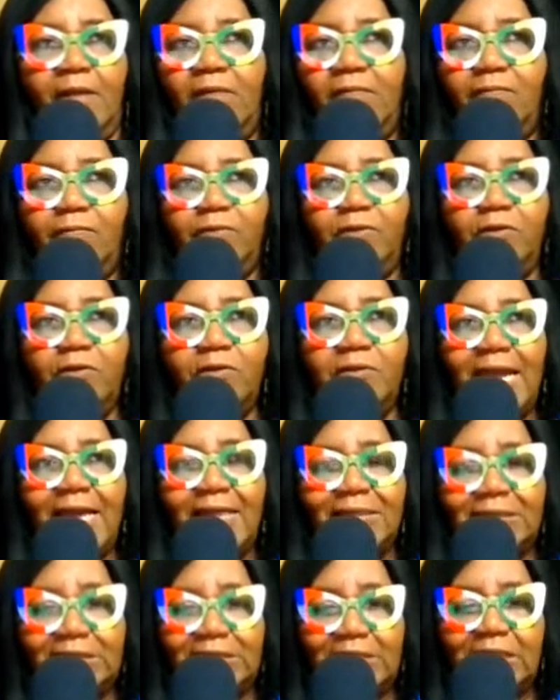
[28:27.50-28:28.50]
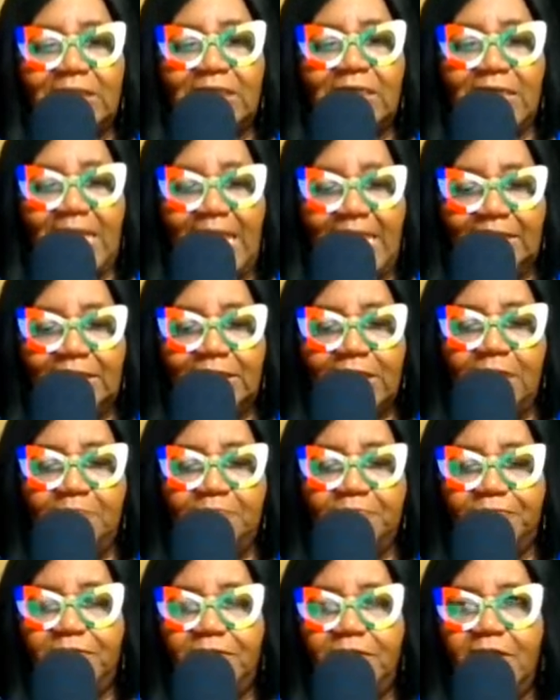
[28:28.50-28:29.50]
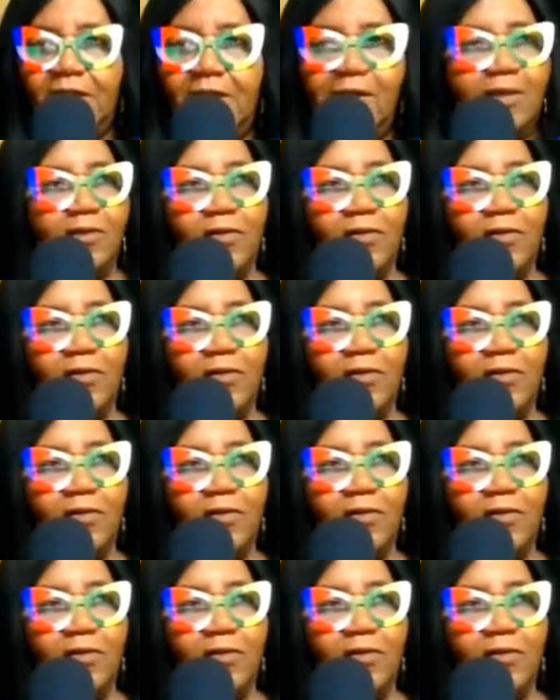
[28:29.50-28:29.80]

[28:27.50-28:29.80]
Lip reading: When you're not sitting in that top seat,